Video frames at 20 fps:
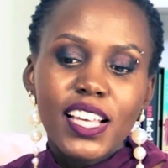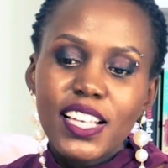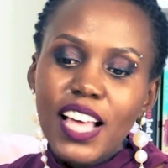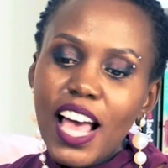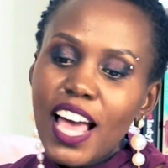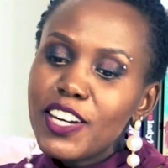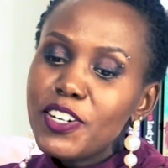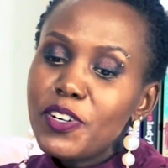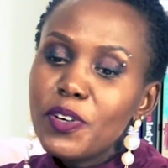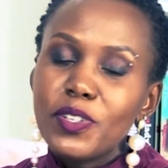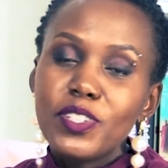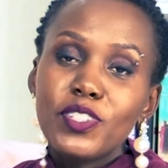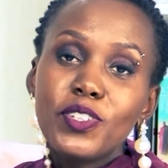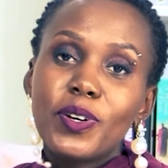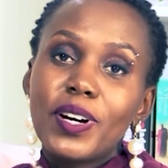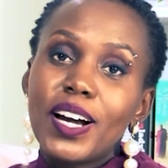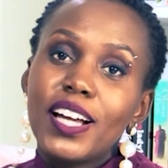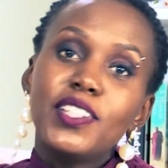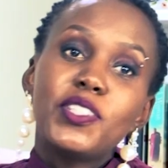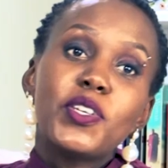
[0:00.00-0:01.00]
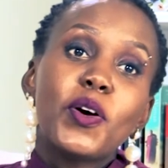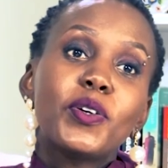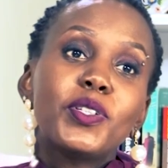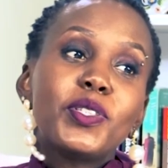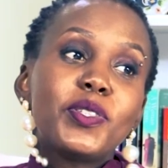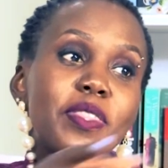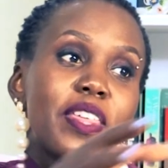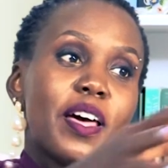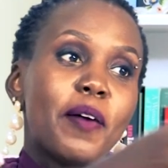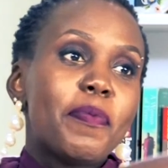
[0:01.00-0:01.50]
I don't. You can
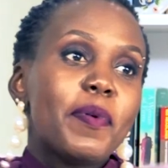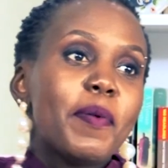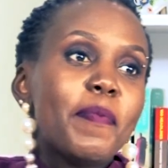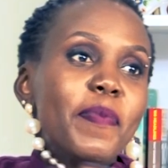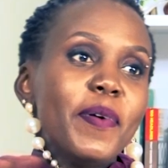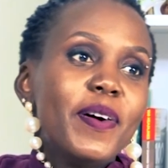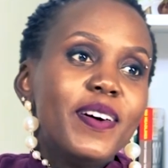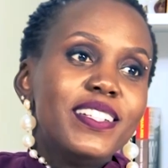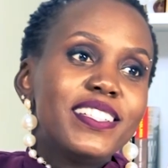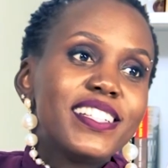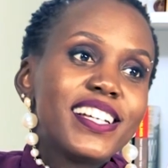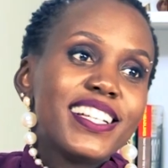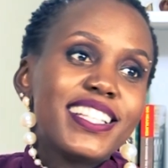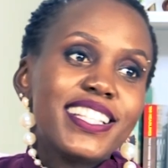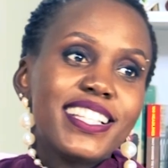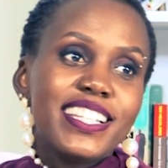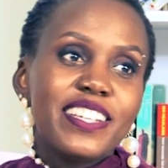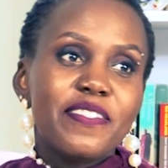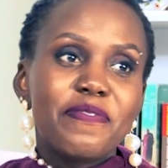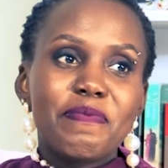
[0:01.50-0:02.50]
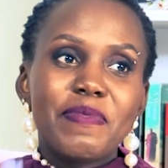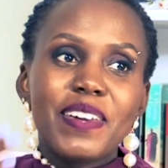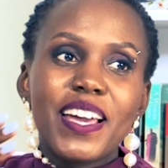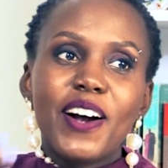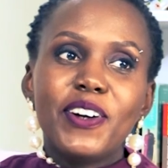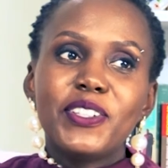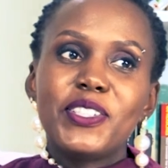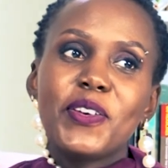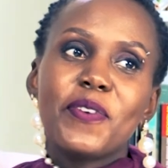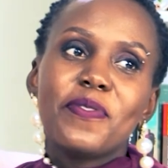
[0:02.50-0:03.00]
talk to the people. Just leave me
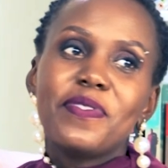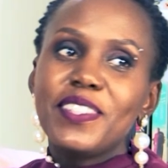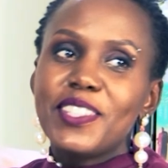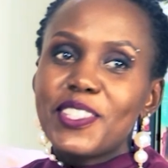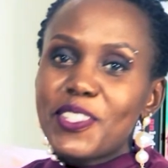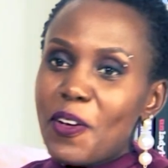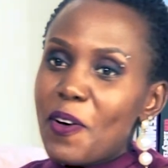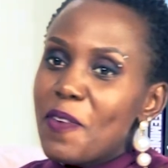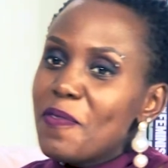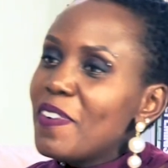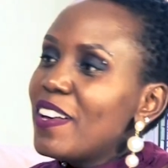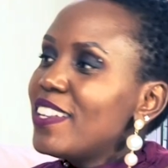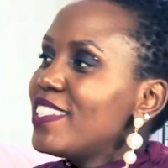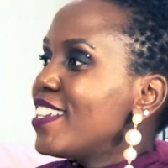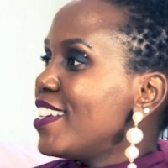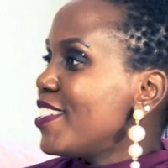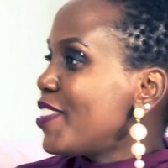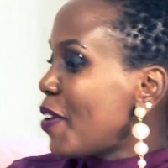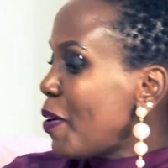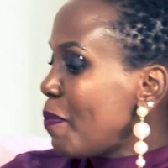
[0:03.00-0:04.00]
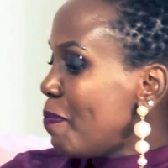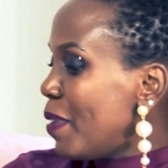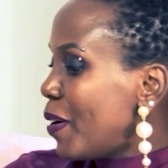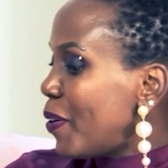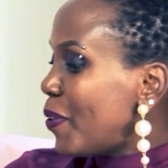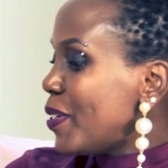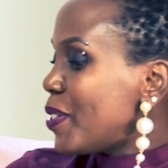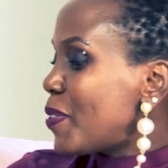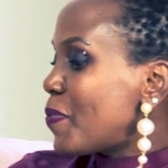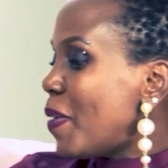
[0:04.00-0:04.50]
out of this conversation
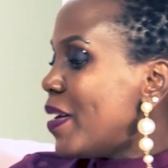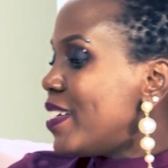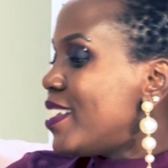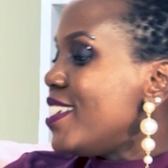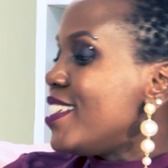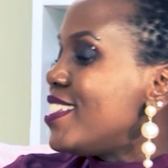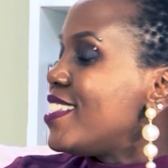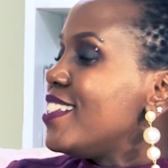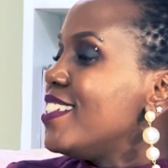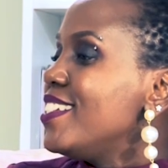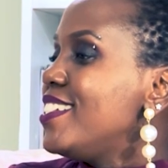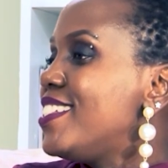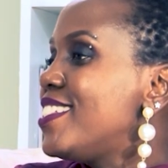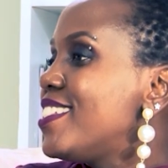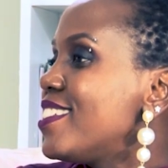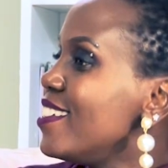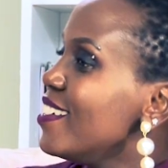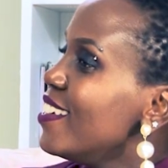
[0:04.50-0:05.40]
because what is this?